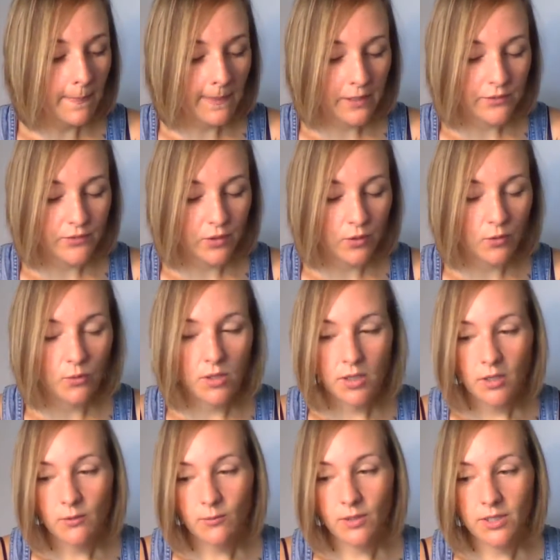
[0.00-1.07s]
So
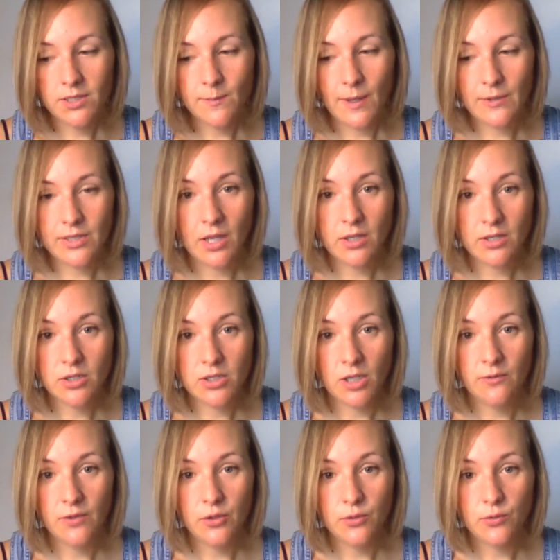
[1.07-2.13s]
really it's about telling
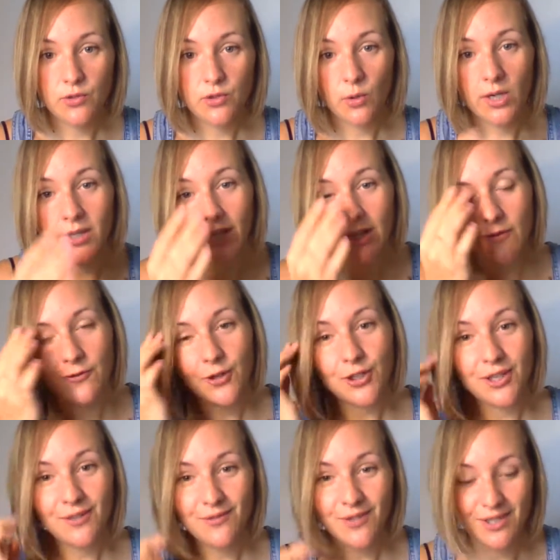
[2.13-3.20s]
yourself a new story and like
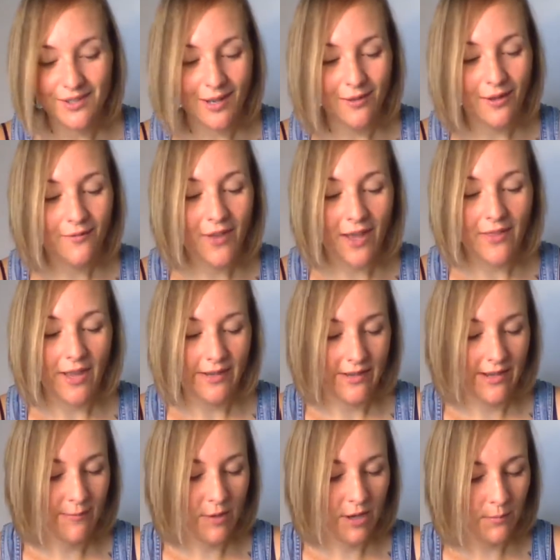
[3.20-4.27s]
forgiveness. I love that that
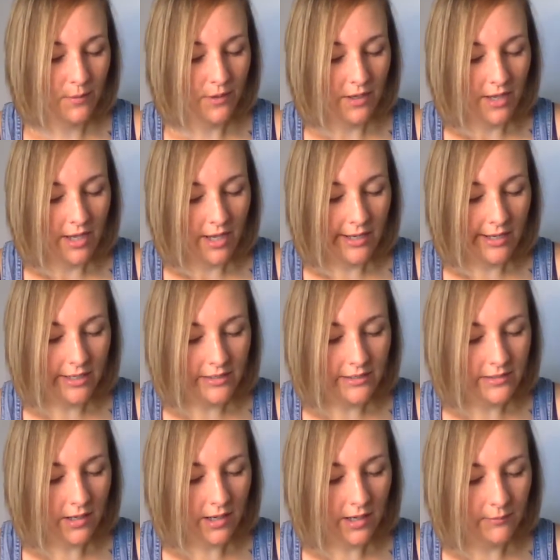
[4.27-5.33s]
came up. And
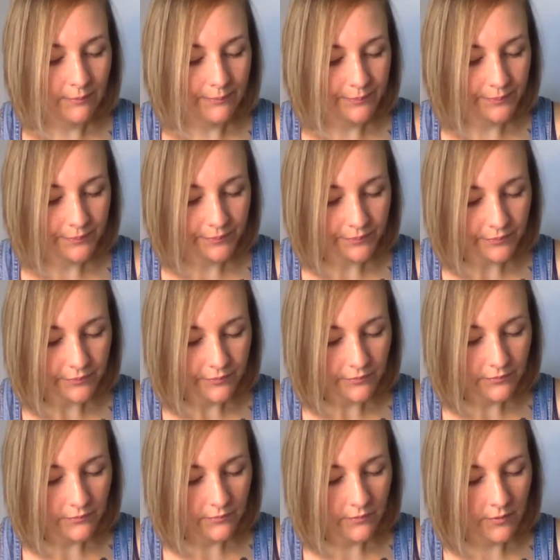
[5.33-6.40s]
um,
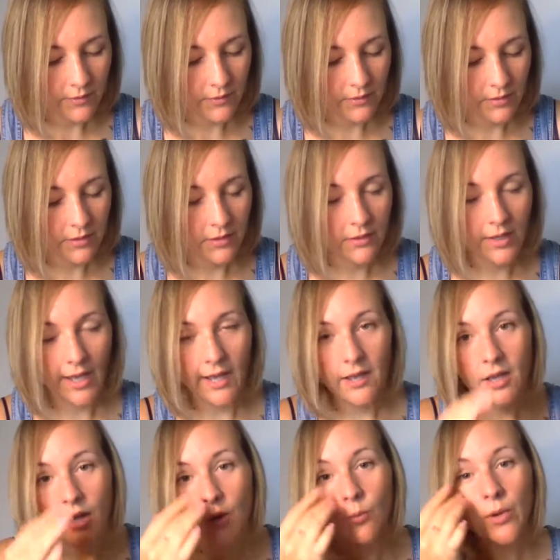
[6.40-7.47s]
that
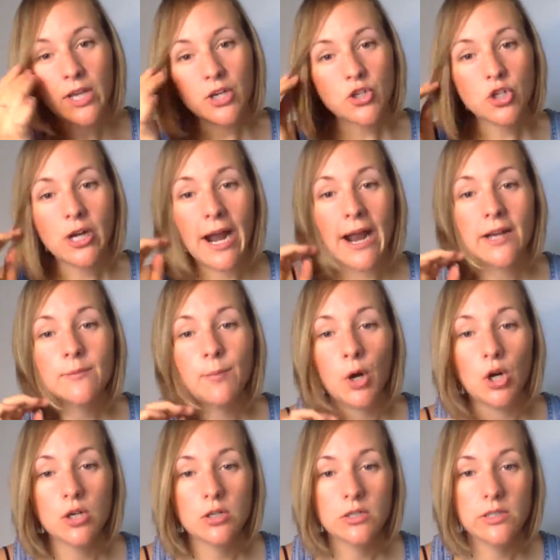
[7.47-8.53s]
we attract
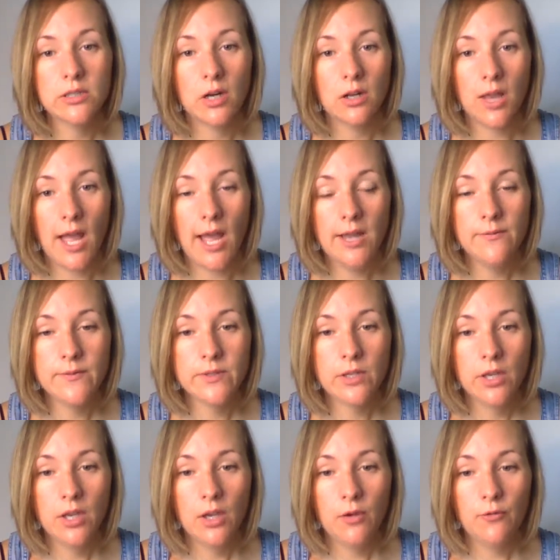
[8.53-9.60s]
partners in our lives
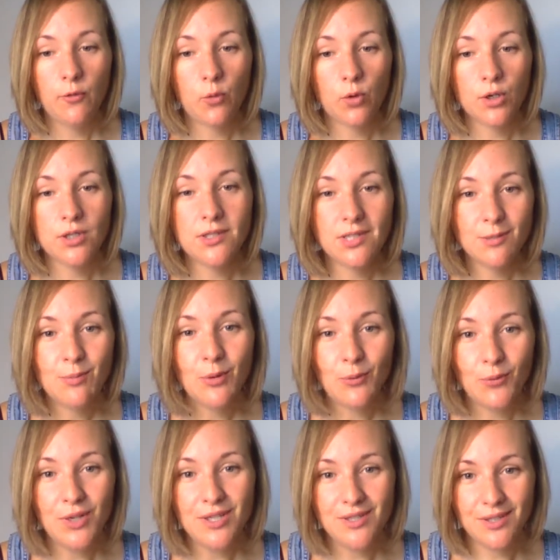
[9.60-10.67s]
for deeper
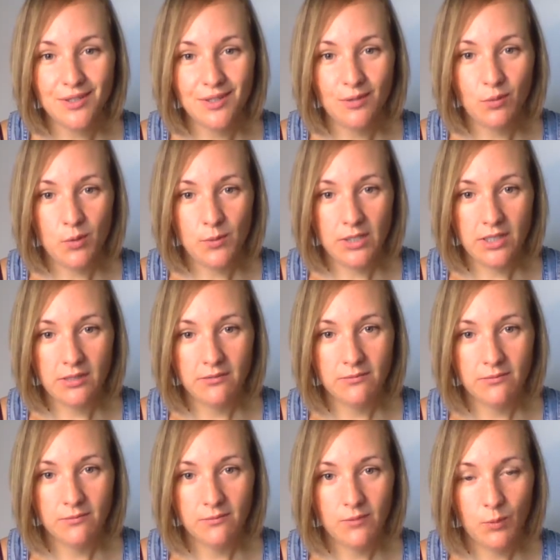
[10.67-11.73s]
reasons than what we
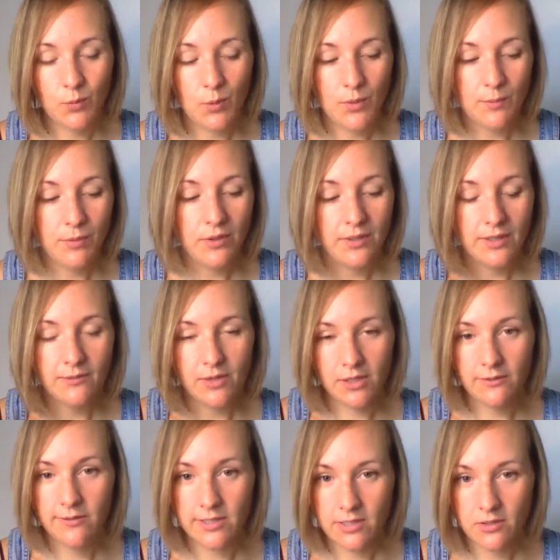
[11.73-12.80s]
than what we believe in the
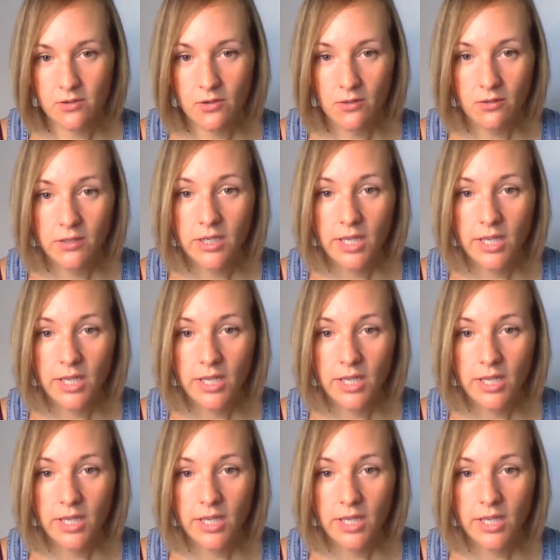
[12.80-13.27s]
physical.